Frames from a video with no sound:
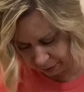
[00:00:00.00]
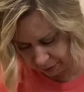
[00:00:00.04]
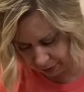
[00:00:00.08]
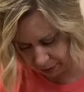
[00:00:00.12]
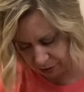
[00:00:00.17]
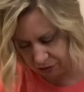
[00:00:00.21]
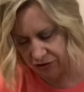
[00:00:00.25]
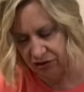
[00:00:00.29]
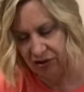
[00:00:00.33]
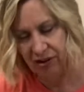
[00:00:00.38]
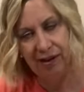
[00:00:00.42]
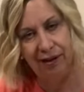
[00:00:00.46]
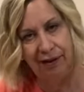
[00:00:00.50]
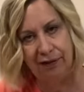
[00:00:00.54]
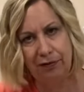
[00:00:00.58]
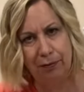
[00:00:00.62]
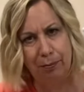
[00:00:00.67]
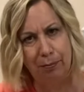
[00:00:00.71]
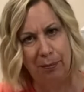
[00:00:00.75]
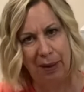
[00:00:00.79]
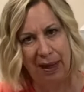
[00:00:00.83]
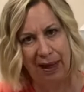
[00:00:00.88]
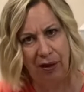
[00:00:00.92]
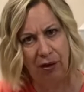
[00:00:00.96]
the cheese
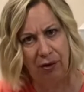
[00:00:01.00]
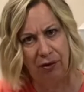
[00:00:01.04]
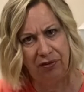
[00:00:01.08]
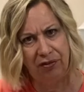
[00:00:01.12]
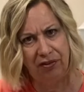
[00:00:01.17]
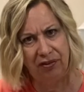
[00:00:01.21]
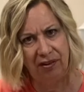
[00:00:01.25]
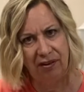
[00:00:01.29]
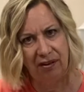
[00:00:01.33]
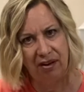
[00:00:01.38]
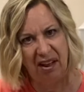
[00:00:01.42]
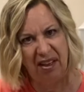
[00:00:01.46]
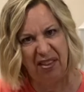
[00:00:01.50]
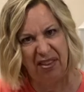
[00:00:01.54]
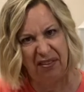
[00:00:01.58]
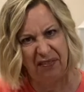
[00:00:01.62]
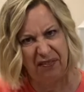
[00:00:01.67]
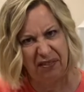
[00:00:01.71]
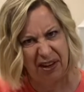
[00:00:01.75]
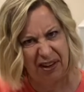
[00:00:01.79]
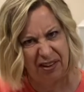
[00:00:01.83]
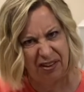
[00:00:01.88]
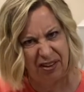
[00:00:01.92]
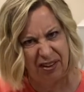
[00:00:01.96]
melts and all the
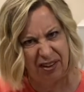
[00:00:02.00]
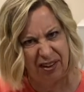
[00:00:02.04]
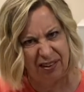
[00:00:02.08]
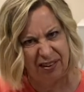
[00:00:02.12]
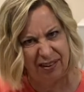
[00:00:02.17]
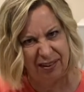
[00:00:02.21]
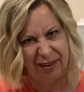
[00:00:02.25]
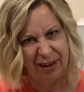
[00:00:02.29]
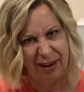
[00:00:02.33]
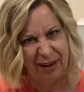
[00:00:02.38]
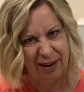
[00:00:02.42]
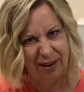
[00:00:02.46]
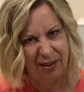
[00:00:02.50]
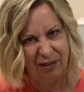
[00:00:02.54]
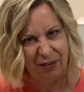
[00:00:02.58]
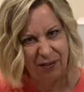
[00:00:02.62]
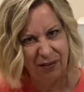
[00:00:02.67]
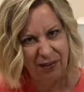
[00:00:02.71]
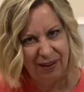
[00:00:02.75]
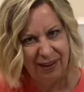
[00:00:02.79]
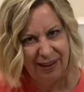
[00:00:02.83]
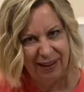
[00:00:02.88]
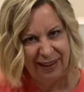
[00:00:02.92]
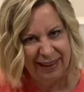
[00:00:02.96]
veggies kind of
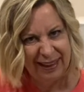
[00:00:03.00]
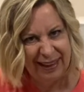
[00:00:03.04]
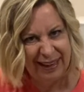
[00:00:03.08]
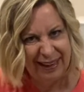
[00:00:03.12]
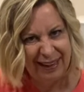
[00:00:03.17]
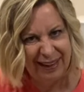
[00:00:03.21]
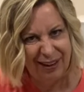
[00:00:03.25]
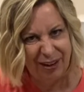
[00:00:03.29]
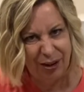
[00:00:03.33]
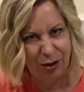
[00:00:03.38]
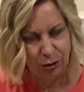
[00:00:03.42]
get a little